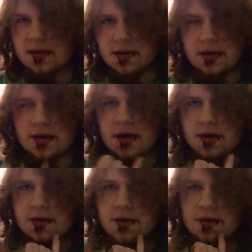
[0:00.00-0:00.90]
an
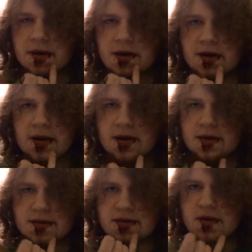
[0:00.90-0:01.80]
adult tooth underneath it. It
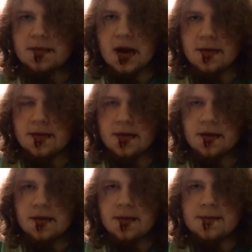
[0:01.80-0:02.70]
was just a baby tooth.